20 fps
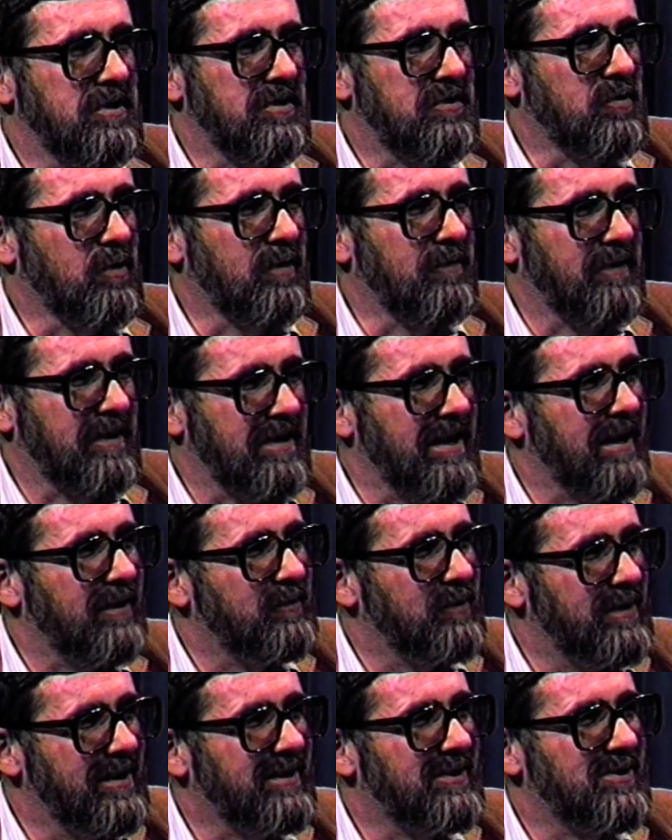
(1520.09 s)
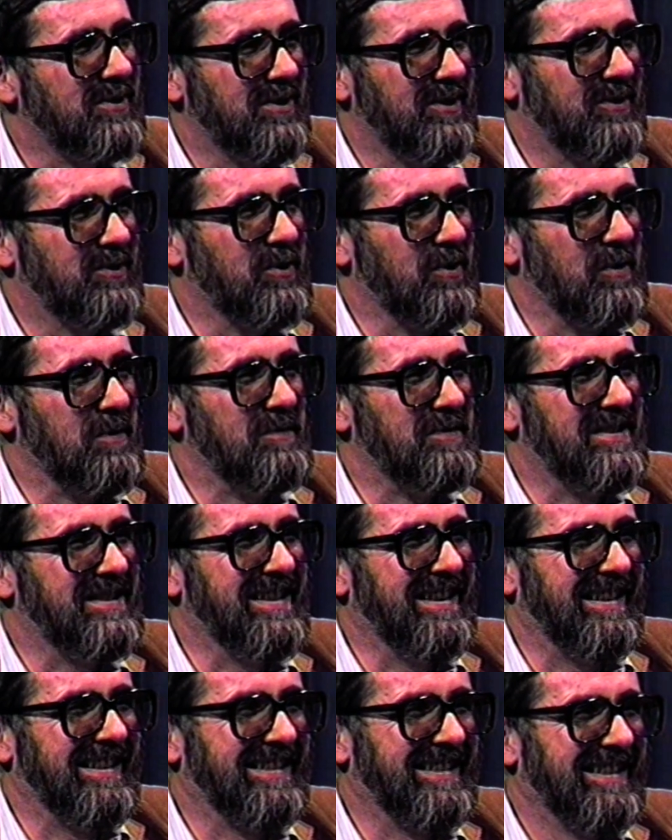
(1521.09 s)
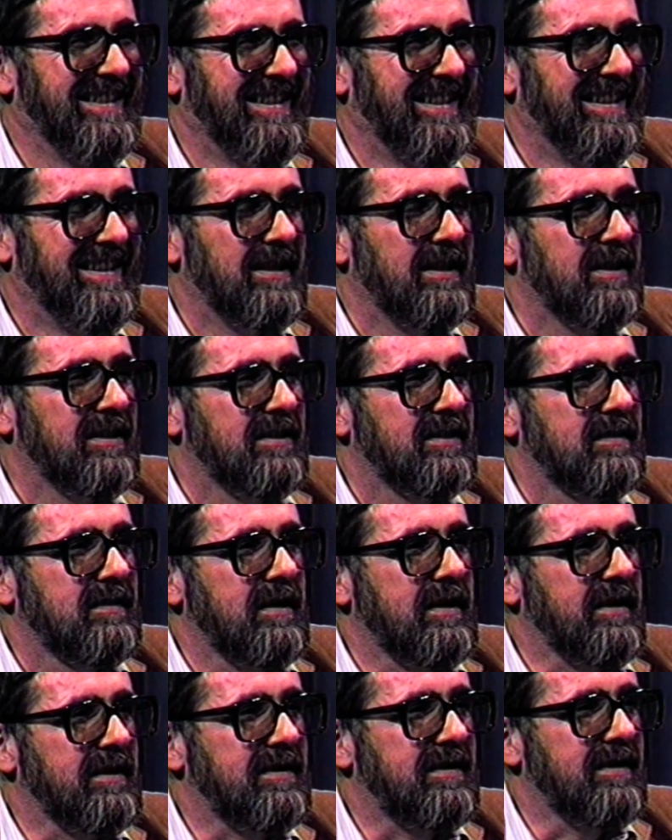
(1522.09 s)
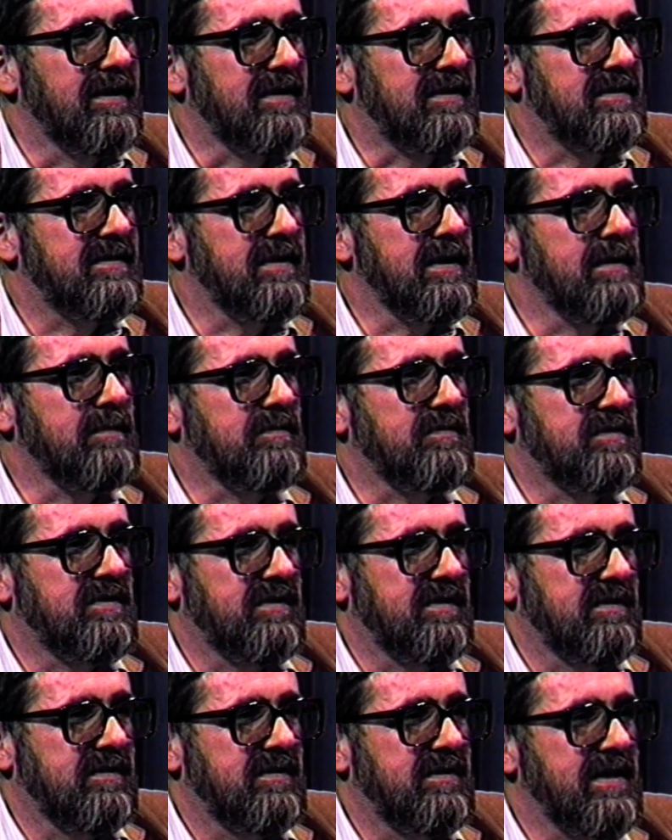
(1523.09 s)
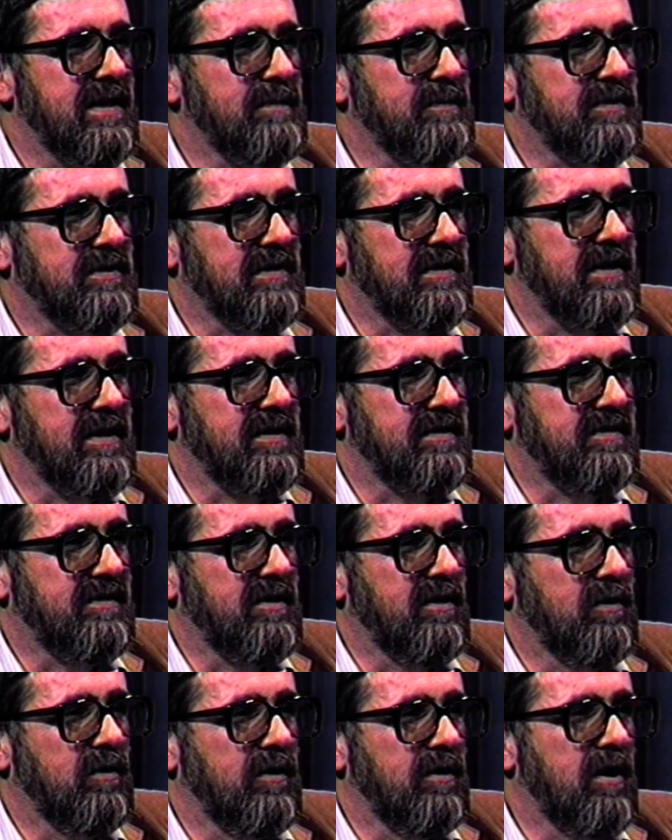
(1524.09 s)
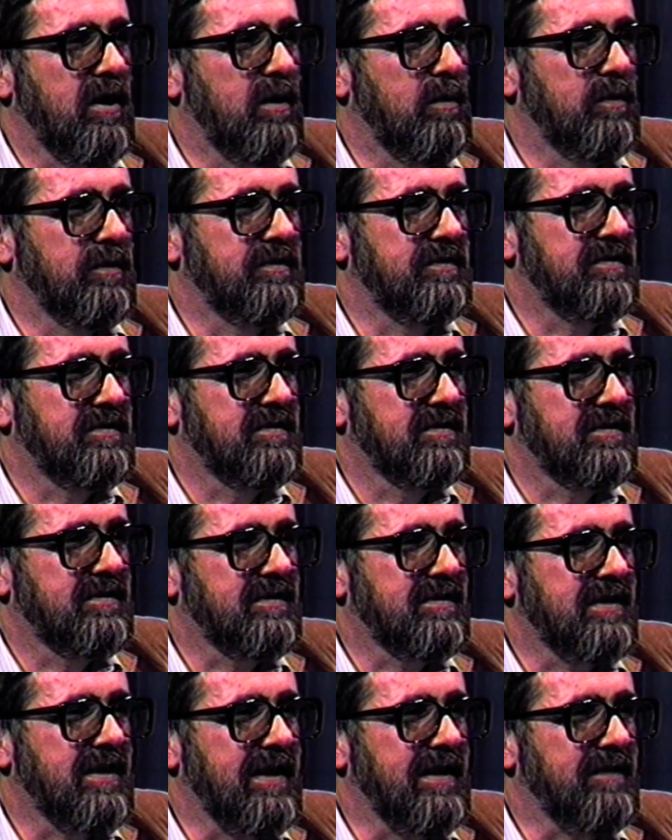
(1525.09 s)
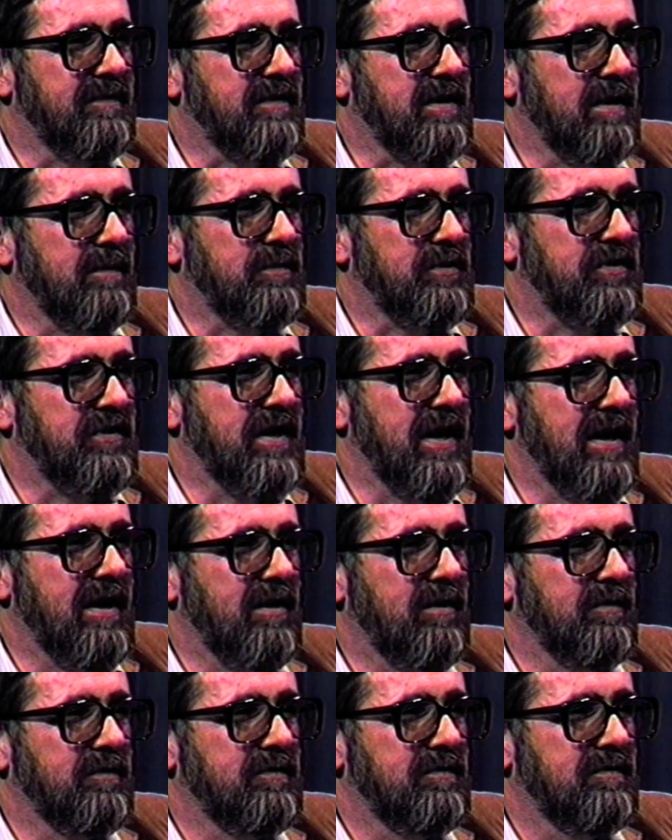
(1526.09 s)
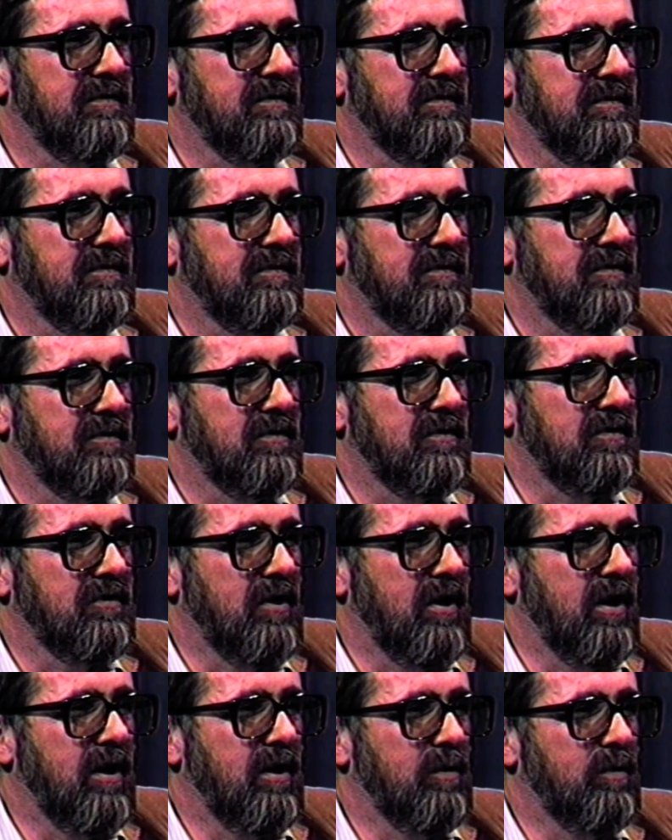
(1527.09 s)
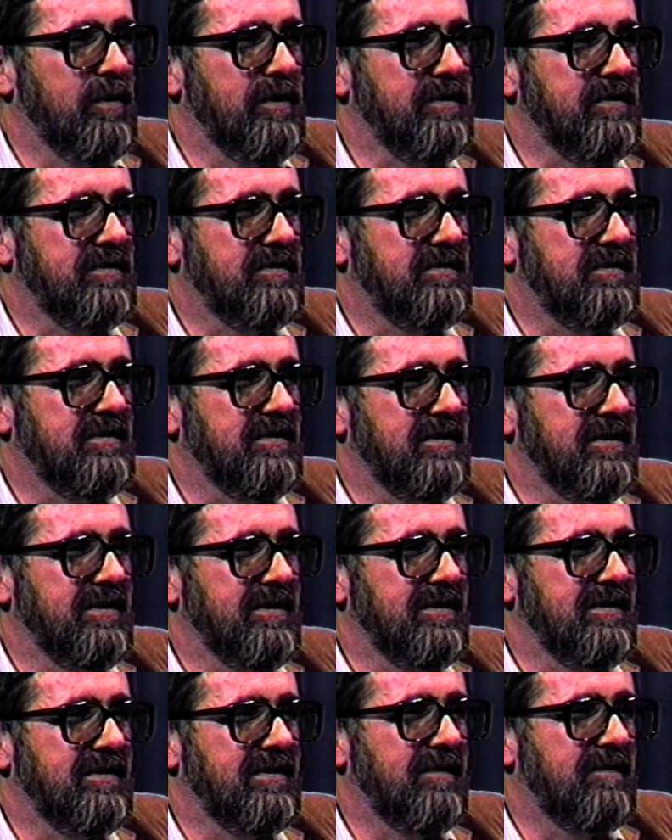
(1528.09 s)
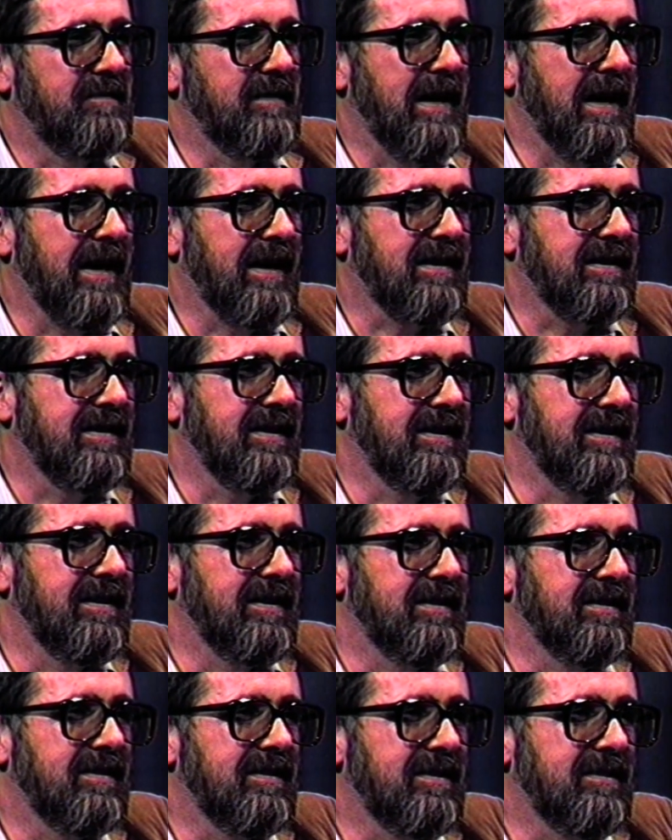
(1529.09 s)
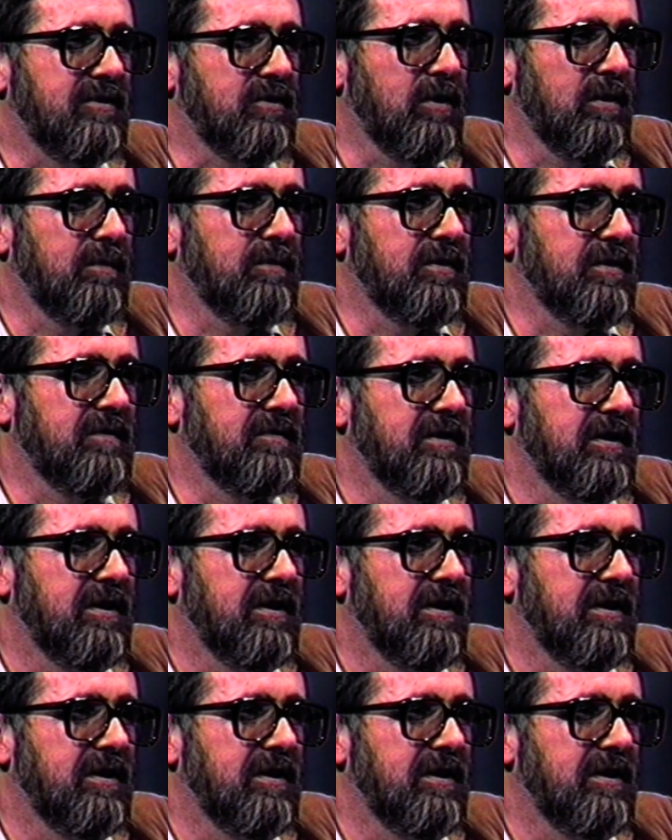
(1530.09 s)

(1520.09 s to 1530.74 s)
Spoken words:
sort of a contradiction in terms, yes. It seems as though it always kind of comes down always to the fact that in terms of